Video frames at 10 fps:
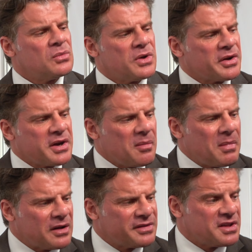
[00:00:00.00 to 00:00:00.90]
we don't care
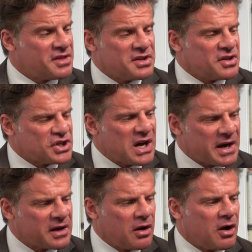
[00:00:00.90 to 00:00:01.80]
about the, the, the
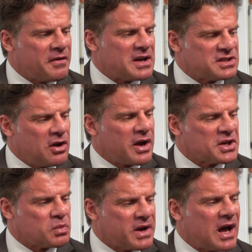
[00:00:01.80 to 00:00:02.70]
shutting off as long
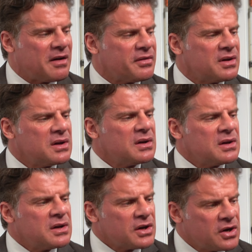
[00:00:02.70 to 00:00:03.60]
as we have
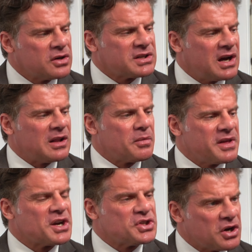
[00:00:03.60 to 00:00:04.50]
good health with the
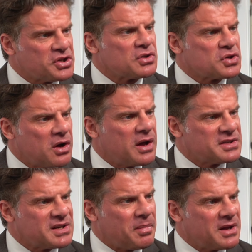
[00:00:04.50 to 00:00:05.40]
exogenous uh,
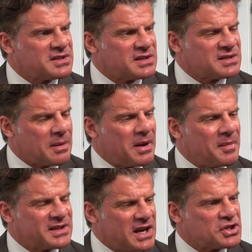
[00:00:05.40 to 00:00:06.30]

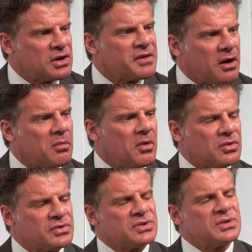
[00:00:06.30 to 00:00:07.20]
supplementation of the
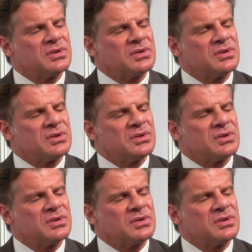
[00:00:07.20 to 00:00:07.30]
hormones.